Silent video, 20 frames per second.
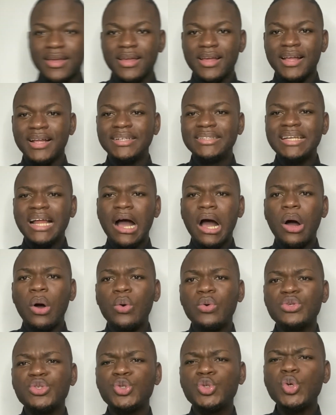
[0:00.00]

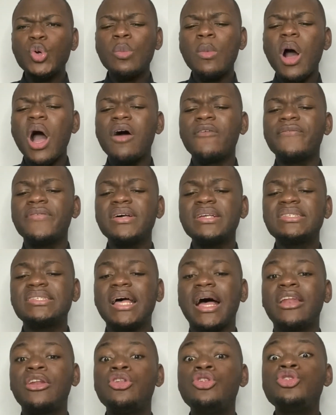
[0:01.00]
Now, Zoom offers
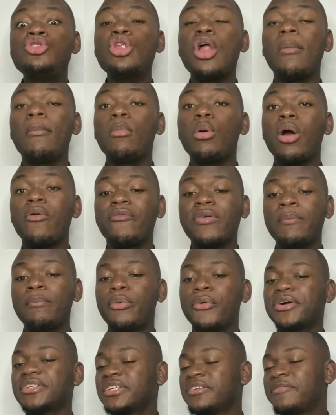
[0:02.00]
a number of
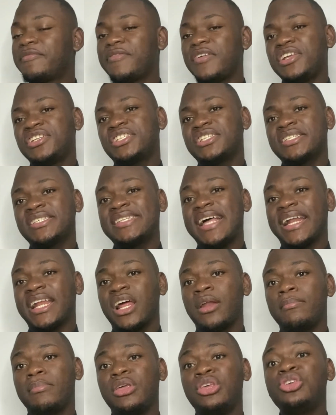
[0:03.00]
important features that
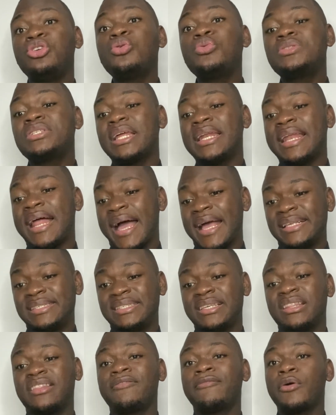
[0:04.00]
can be utilized
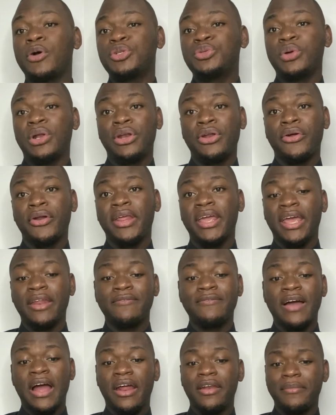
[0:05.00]
in the virtual learning
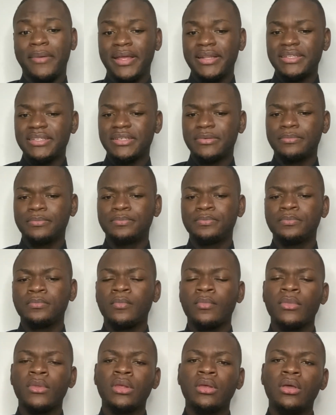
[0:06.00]
environment.
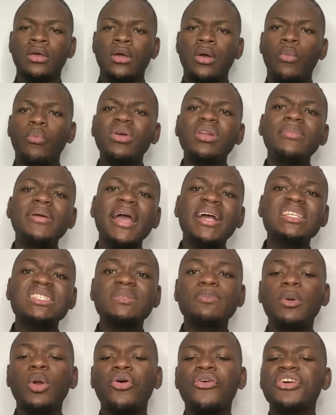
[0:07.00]
We'll be
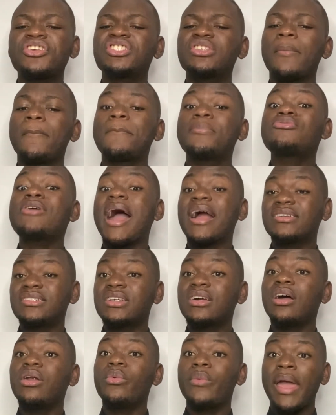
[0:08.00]
exploring some
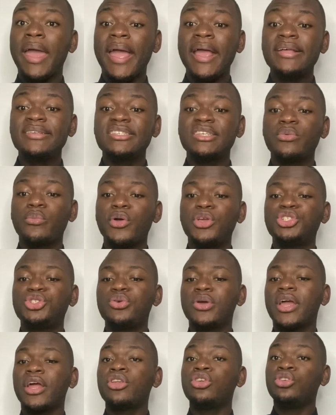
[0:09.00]
practical ways in which you
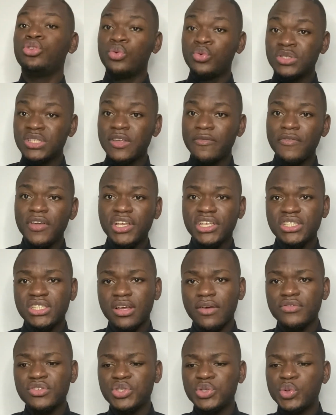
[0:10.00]
can use the features
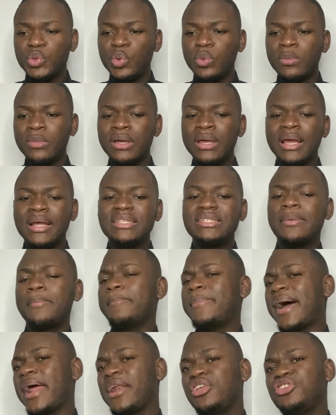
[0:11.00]
of Zoom to
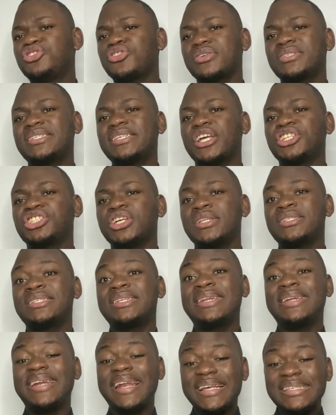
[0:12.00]
manage your session's
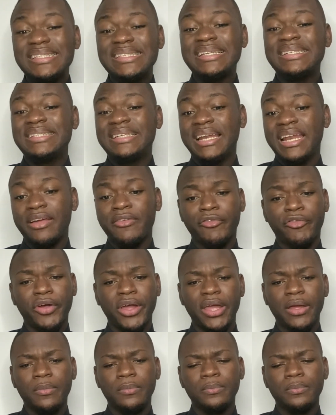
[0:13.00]
lesson delivery.